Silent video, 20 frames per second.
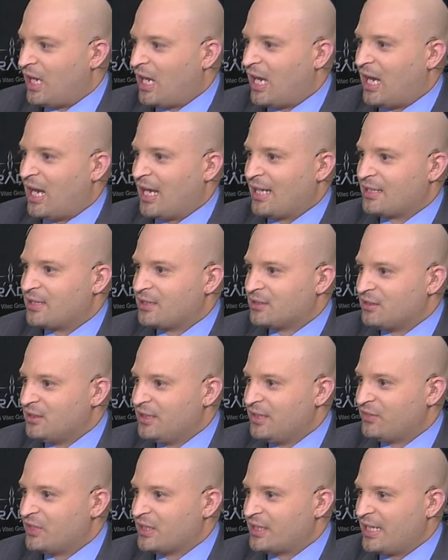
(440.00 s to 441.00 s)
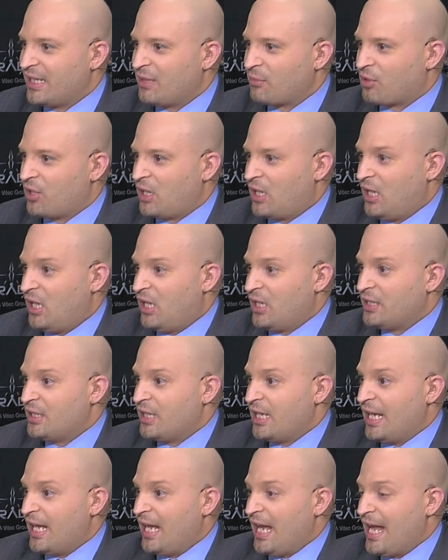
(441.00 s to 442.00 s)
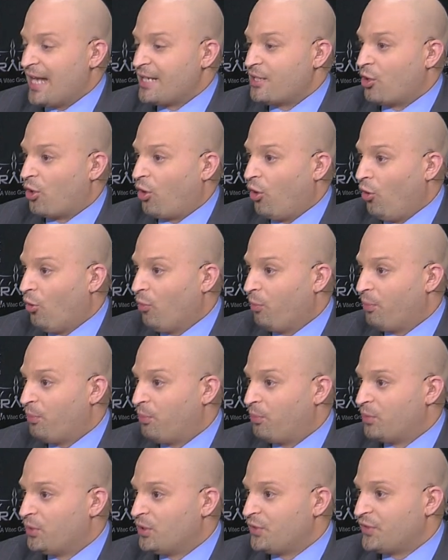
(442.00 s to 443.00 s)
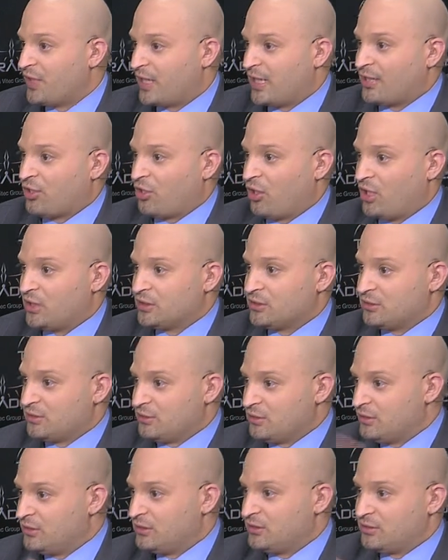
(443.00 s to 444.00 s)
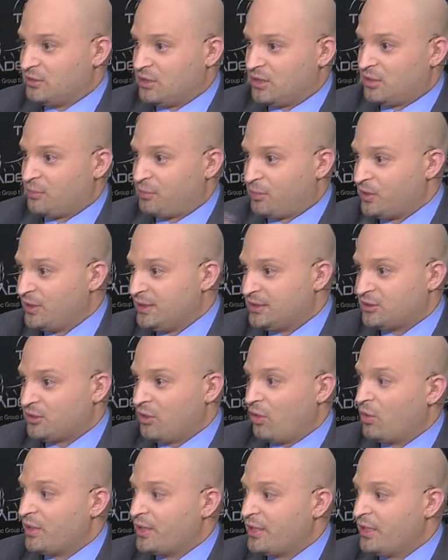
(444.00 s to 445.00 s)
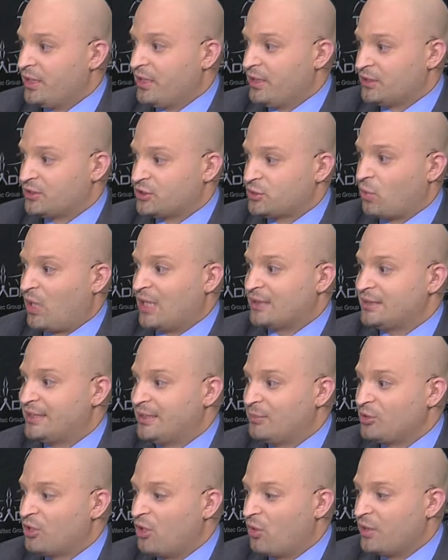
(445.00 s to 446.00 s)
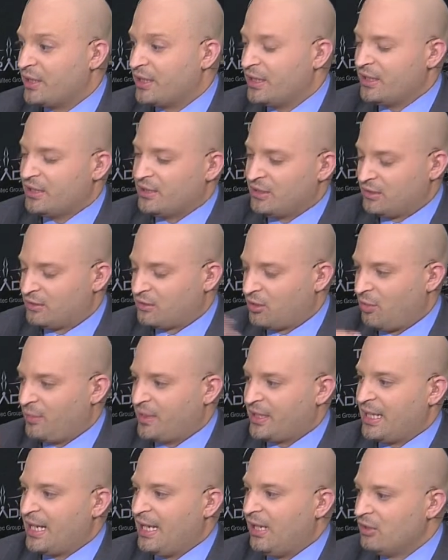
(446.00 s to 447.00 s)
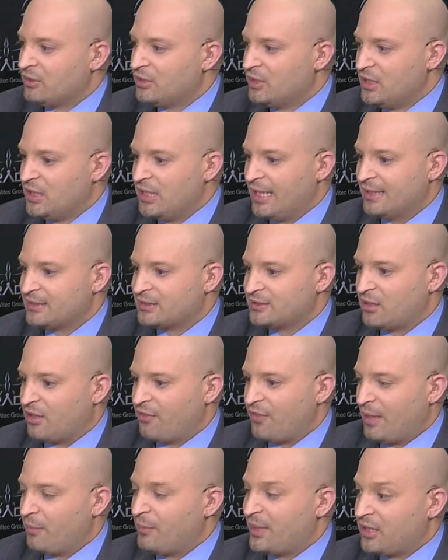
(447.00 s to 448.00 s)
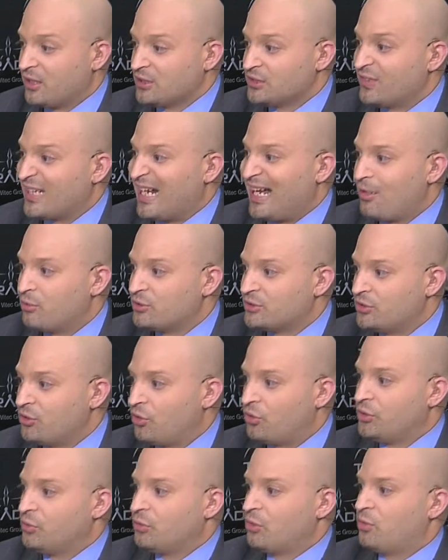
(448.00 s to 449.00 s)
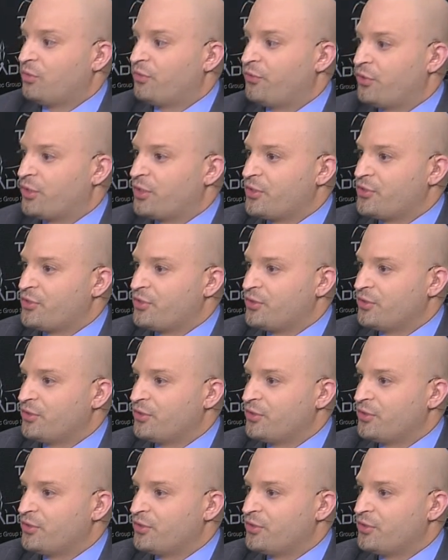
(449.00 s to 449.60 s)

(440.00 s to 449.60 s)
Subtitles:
I could leave the camera on and hope that I caught the police going in and the SWAT team going in and coming out and stuff. And because of it, I was the only one with footage.